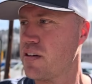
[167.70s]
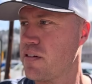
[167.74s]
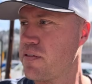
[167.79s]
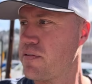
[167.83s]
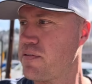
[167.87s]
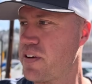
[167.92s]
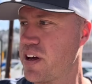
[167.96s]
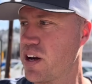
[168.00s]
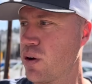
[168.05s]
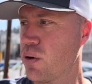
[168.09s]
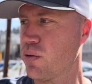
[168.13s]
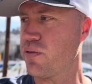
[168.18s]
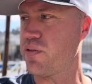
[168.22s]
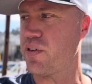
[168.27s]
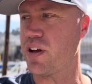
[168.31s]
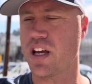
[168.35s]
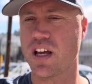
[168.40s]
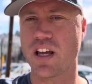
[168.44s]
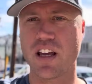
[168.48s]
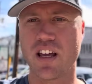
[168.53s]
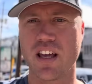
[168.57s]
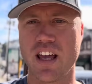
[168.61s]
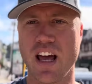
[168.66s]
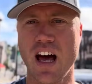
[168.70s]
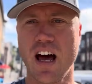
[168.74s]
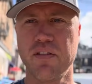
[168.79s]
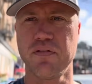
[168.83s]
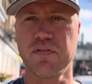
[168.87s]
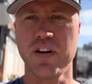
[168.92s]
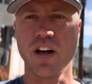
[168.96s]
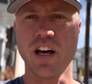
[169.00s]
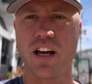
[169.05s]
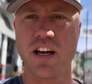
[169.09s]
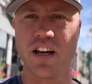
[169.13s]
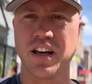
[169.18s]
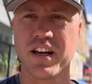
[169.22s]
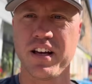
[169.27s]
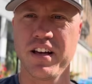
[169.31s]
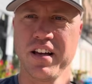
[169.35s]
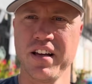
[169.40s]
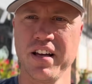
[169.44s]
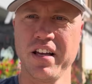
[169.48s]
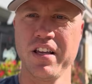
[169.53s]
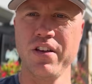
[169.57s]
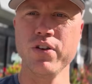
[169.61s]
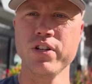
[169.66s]
Fiddle Fig Cafe.
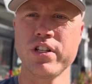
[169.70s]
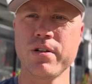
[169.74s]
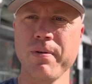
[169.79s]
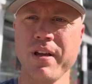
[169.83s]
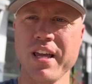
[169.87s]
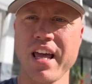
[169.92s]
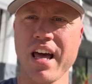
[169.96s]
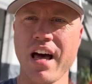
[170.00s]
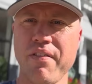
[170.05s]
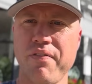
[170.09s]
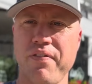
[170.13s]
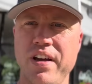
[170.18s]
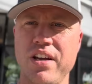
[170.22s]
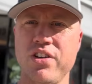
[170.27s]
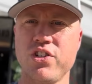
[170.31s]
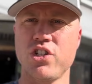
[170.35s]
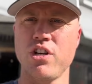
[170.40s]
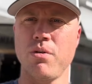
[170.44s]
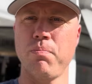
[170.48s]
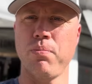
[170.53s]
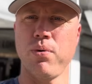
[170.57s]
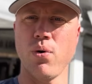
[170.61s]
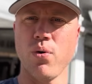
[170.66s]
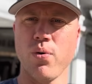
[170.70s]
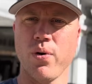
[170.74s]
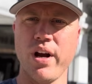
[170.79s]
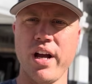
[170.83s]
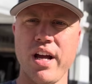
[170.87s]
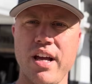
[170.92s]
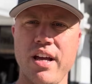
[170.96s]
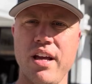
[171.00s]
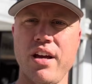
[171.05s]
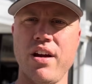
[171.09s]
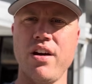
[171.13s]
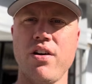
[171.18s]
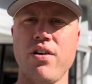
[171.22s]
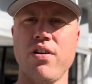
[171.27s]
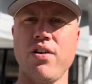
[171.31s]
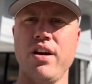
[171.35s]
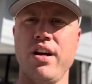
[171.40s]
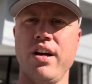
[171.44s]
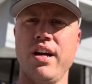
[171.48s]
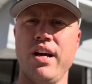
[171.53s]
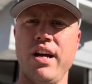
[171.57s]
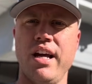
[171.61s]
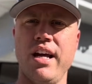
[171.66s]
It used to be Cafe Sapore here
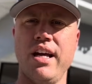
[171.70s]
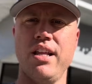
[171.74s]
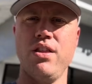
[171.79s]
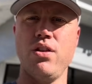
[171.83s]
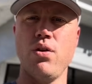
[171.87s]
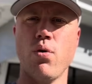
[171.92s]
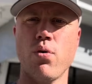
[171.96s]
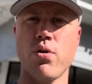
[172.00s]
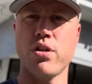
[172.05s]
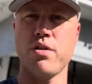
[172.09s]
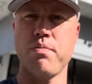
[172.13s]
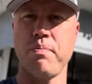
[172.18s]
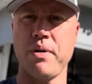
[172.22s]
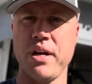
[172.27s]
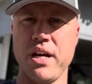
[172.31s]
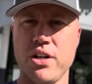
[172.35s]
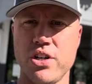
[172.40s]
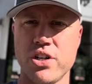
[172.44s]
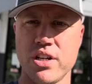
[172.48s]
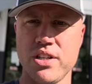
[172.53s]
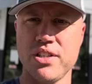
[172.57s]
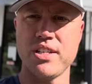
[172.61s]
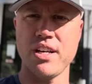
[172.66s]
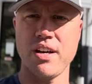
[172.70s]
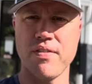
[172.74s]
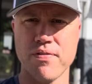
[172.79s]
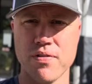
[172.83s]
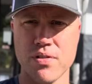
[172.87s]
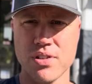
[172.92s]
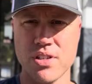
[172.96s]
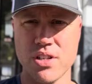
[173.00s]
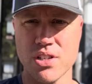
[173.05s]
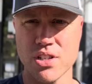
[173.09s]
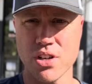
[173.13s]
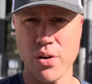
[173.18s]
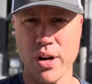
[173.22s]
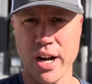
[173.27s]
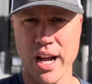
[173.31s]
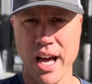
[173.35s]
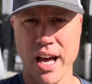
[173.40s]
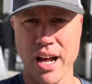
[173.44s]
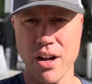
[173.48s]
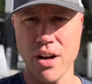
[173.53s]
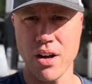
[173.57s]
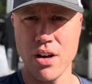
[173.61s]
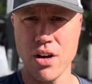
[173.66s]
in North Beach in San Francisco, and I
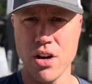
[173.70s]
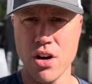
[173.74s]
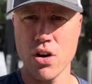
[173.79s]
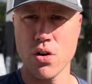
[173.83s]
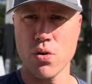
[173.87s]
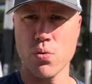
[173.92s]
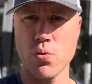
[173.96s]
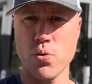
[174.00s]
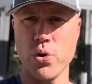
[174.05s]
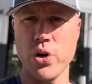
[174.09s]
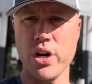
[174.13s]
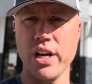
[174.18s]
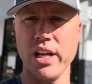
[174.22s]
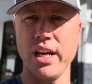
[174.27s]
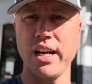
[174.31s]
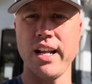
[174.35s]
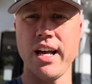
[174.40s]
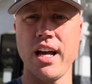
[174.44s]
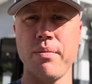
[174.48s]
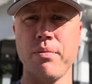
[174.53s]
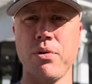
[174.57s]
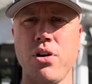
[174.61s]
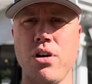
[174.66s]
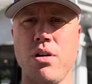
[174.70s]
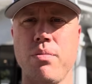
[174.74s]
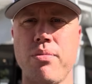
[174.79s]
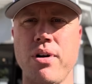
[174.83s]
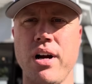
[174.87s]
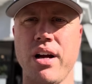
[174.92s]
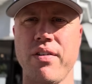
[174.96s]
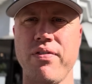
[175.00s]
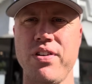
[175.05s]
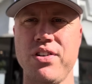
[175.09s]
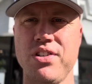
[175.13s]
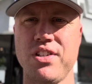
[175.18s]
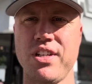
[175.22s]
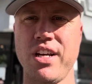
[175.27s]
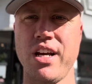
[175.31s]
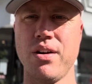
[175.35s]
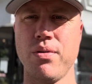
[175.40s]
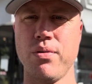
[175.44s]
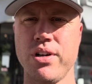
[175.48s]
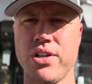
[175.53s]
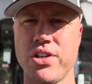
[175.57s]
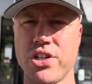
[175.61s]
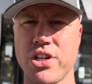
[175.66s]
had a really damn good breakfast
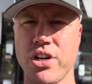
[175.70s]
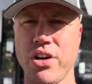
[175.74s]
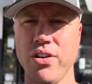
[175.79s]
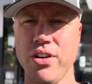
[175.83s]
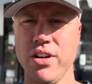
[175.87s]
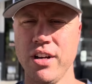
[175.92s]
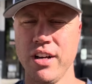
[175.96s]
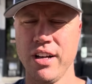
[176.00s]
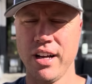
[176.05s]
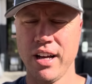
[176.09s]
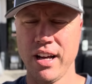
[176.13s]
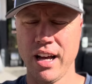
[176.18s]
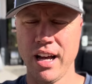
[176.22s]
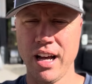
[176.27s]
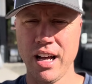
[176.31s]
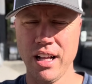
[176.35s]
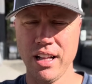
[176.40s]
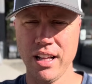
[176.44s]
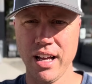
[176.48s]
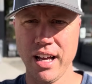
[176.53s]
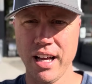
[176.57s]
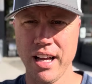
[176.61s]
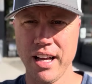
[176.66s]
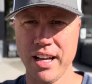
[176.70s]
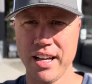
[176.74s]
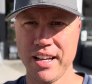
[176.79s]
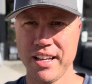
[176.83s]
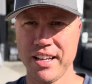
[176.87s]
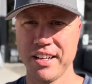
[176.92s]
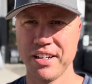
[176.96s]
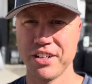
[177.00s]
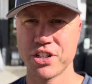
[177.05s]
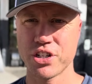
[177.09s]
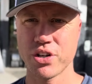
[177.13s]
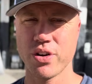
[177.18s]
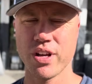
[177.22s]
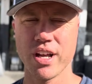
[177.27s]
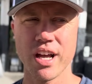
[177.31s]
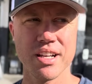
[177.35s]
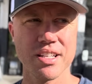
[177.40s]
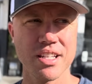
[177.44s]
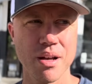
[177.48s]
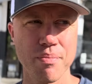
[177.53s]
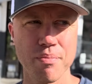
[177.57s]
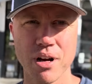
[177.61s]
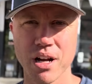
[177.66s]
sandwich. So I'll show you
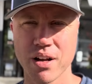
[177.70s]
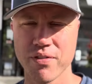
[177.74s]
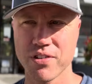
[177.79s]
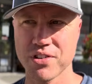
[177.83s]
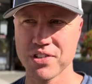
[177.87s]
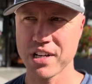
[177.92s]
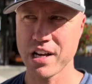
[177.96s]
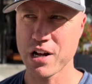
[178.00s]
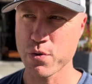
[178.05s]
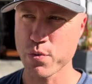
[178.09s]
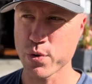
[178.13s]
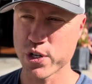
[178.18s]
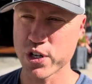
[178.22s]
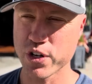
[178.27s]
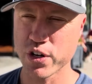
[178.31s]
guys that breakfast sandwich.